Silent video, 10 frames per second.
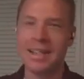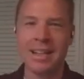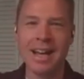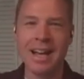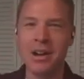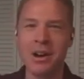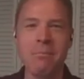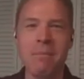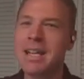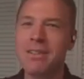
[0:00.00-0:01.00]
i don't know
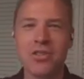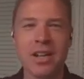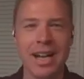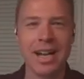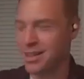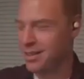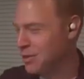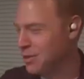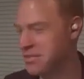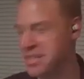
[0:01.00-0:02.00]
many have tried few
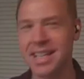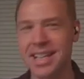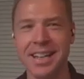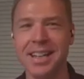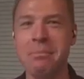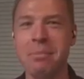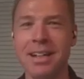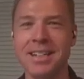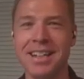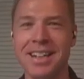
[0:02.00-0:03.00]
have succeeded
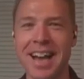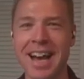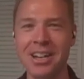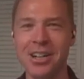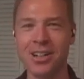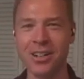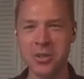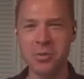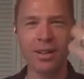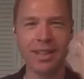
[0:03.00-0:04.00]
but uh, i
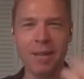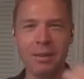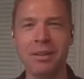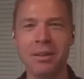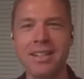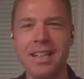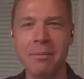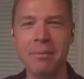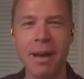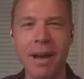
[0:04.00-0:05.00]
encourage you all to keep to
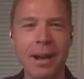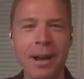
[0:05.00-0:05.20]
keep at it